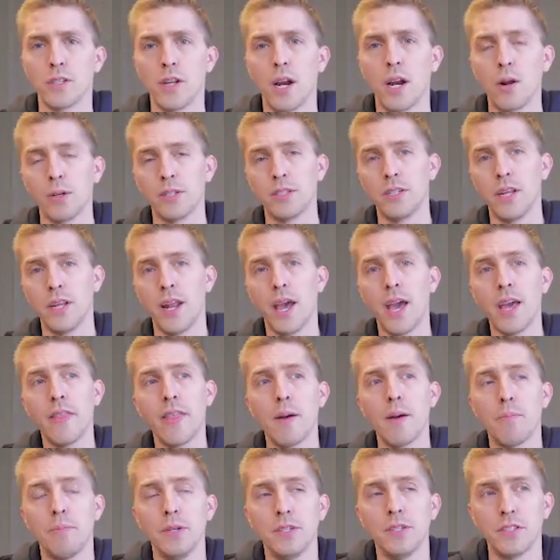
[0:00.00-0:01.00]
And anyway, today
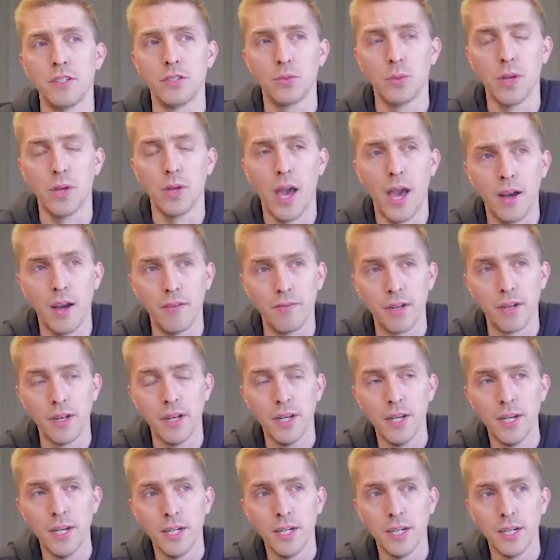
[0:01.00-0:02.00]
that business, we have
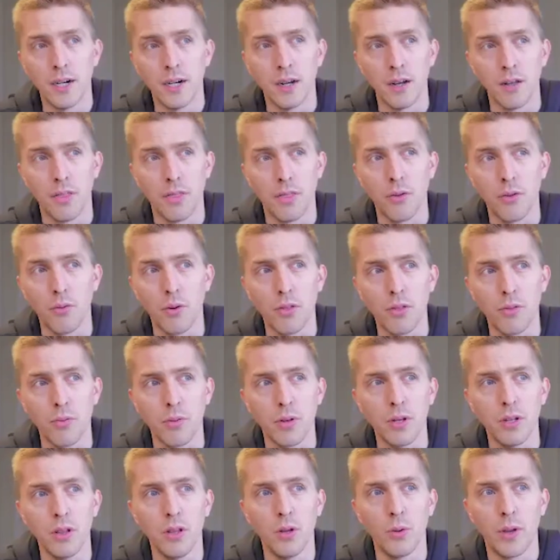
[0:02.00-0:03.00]

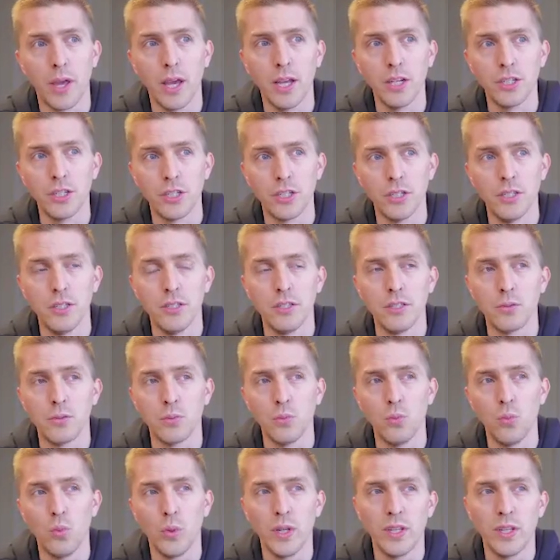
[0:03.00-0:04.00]
33 locations.
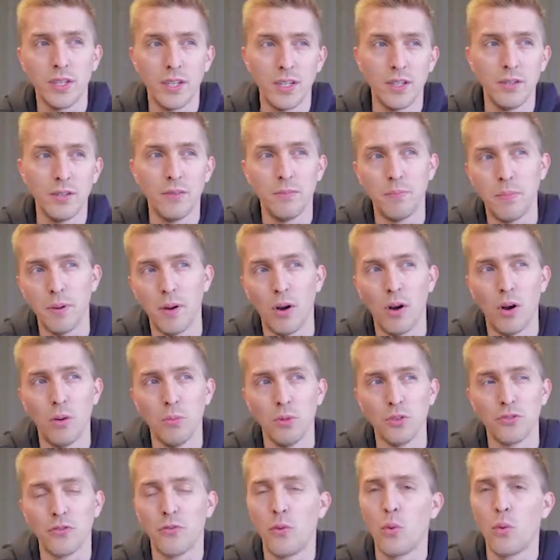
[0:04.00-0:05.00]
We did
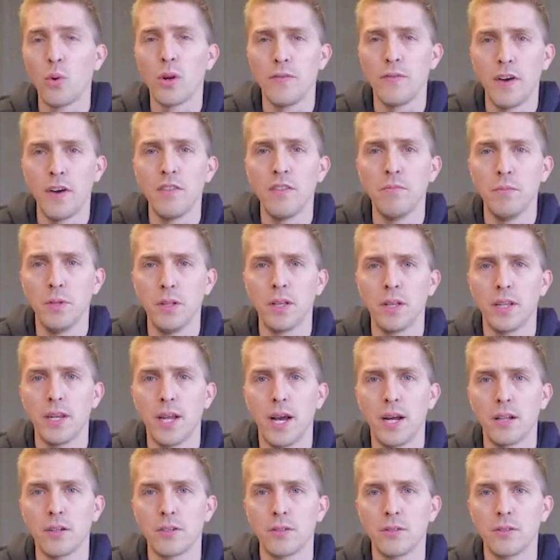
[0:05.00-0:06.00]
almost $45 million
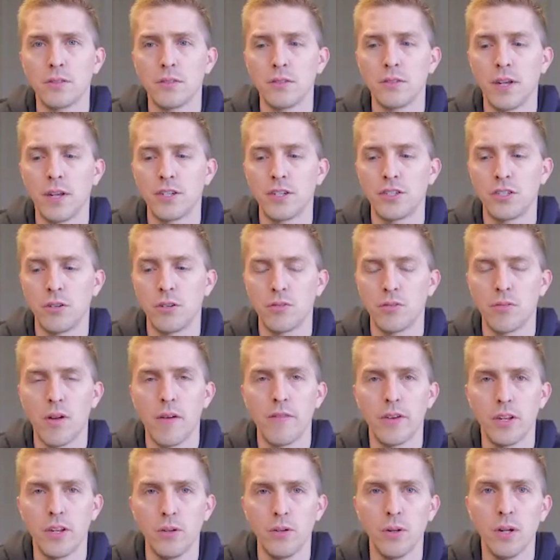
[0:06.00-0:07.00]
last year in
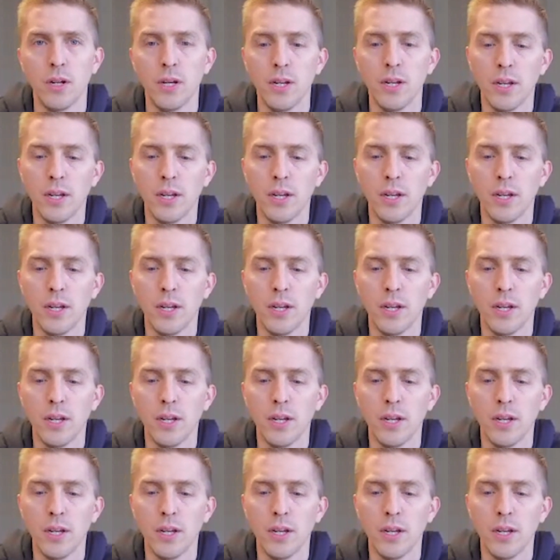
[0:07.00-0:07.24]
revenue.